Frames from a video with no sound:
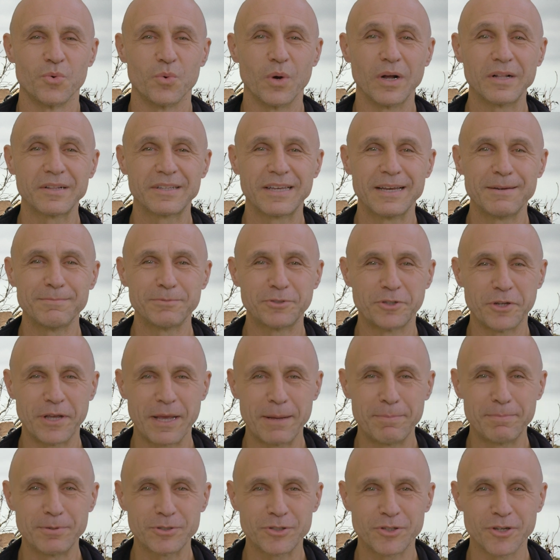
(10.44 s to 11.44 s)
Welcome to
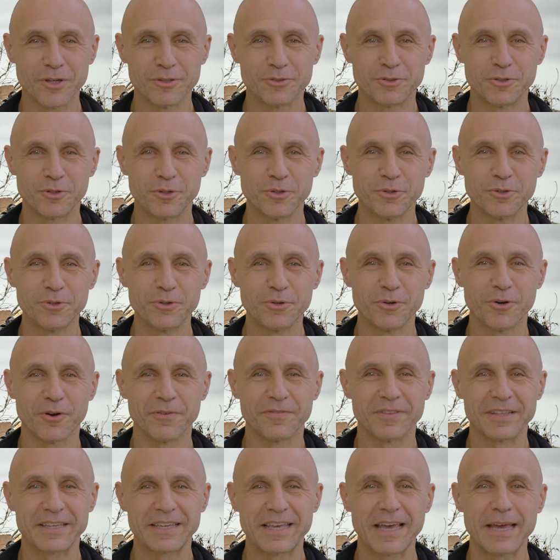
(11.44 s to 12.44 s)
episode two
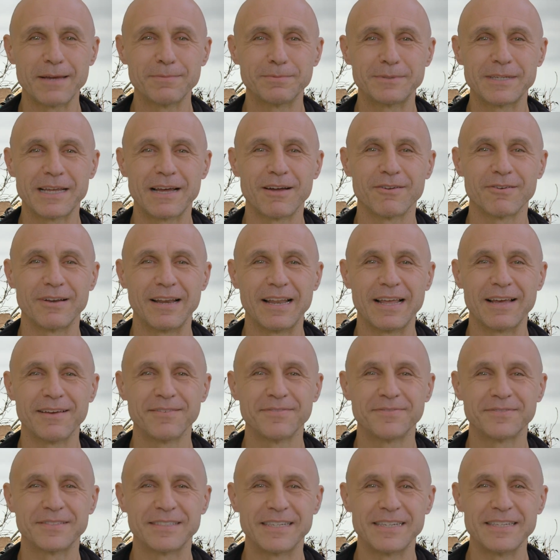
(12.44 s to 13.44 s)
of the Cape Town
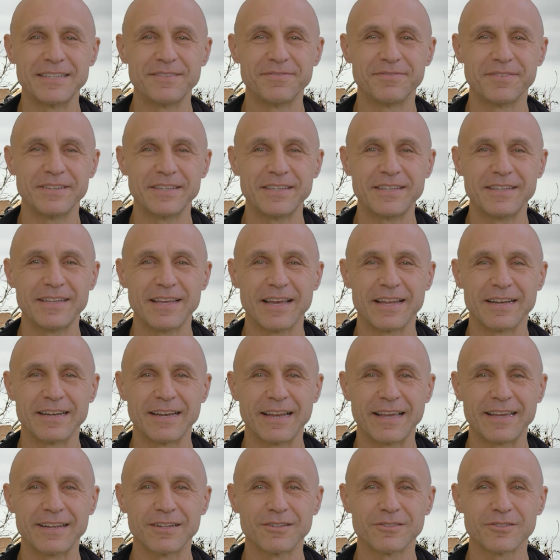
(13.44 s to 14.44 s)
Love T V
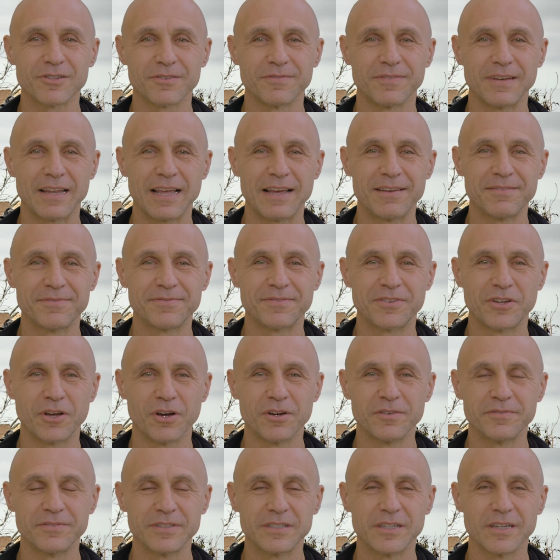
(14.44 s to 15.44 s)
and Ladles of Love
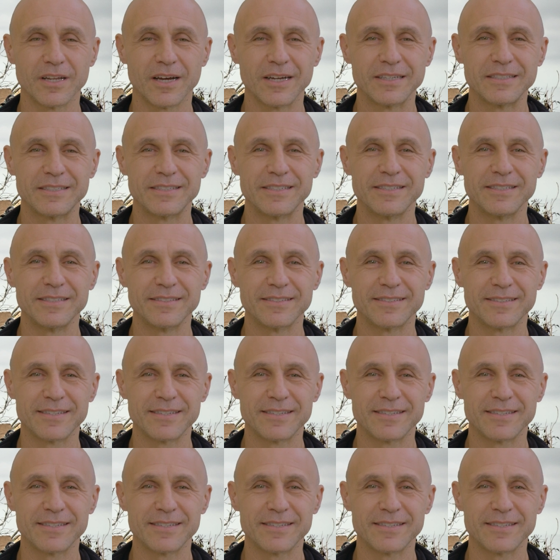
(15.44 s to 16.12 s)
COVID nineteen